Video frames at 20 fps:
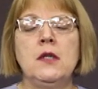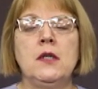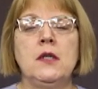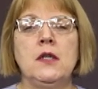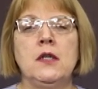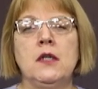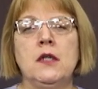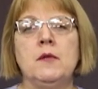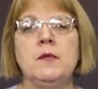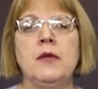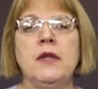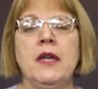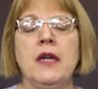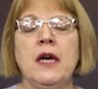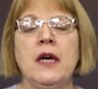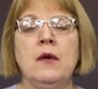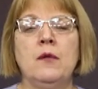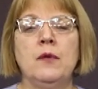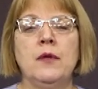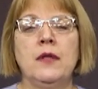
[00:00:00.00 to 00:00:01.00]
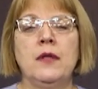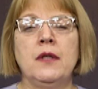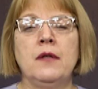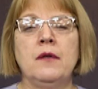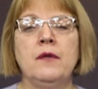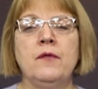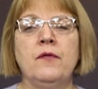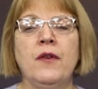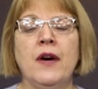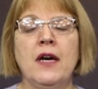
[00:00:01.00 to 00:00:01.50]
um, and how it,
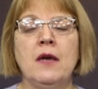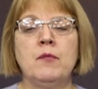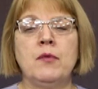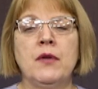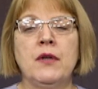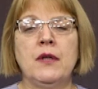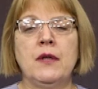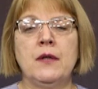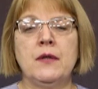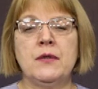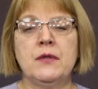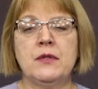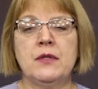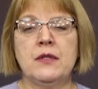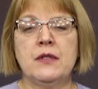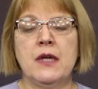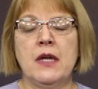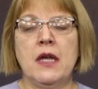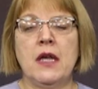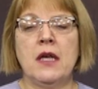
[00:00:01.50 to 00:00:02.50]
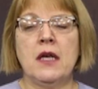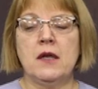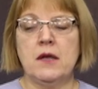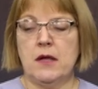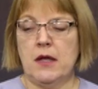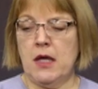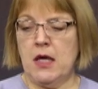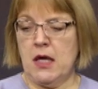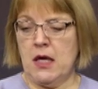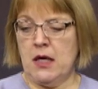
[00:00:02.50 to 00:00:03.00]
vibrant it is today.
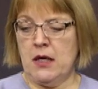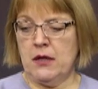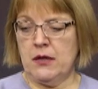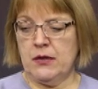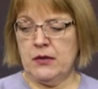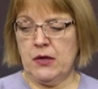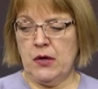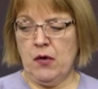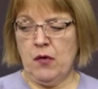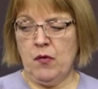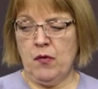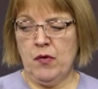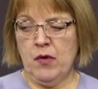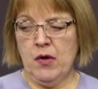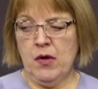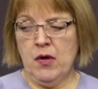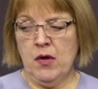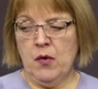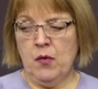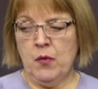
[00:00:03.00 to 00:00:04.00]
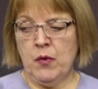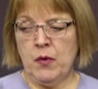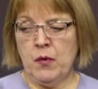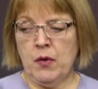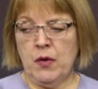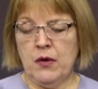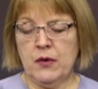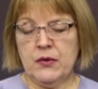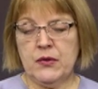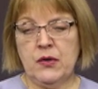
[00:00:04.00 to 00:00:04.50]
And so we will
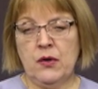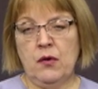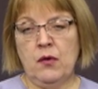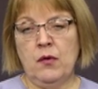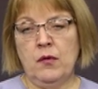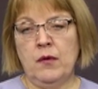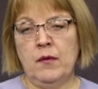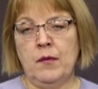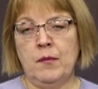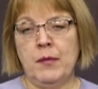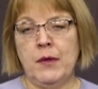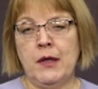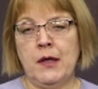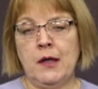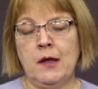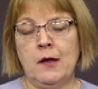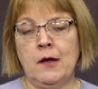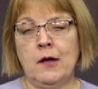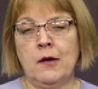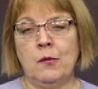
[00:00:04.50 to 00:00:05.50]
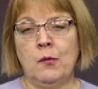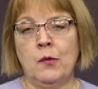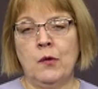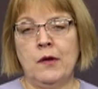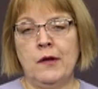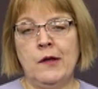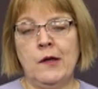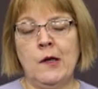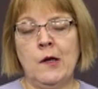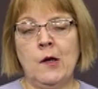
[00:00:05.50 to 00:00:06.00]
also be uh,
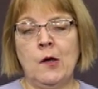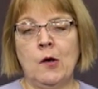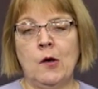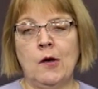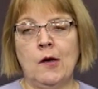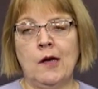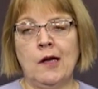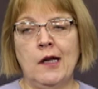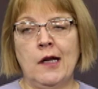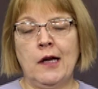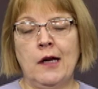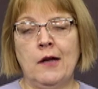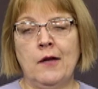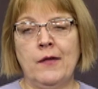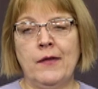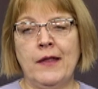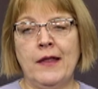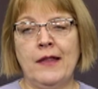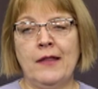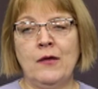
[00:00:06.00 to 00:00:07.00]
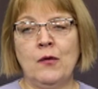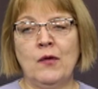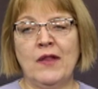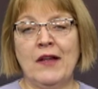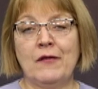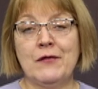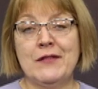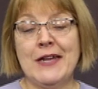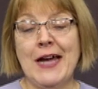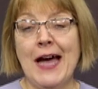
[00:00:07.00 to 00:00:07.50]
near, um, and you'll
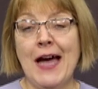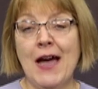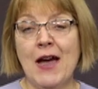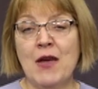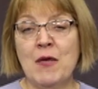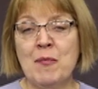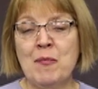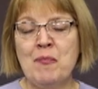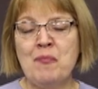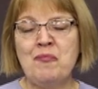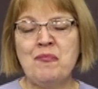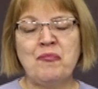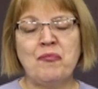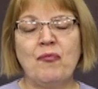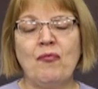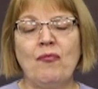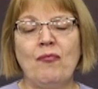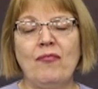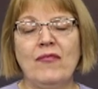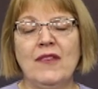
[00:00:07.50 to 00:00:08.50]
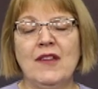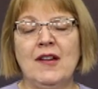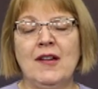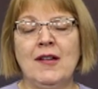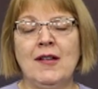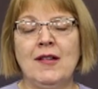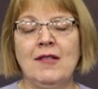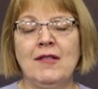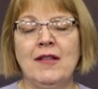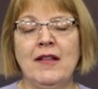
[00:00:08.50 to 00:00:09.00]
have time
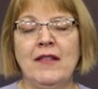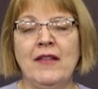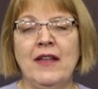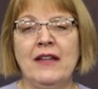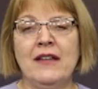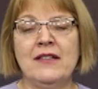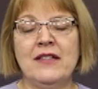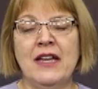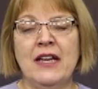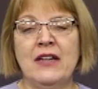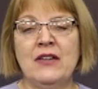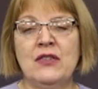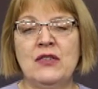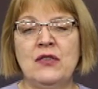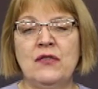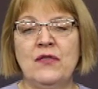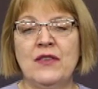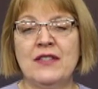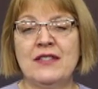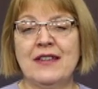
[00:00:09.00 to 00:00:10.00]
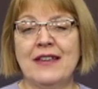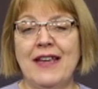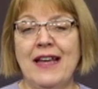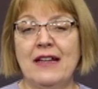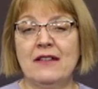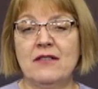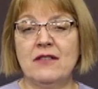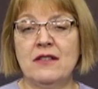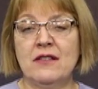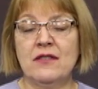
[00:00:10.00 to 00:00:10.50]
uh, on that day to visit
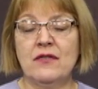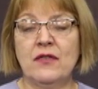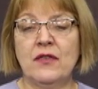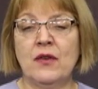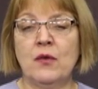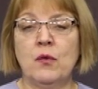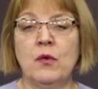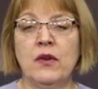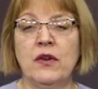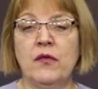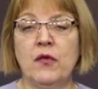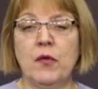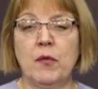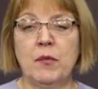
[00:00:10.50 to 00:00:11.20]
Katz's for their wonderful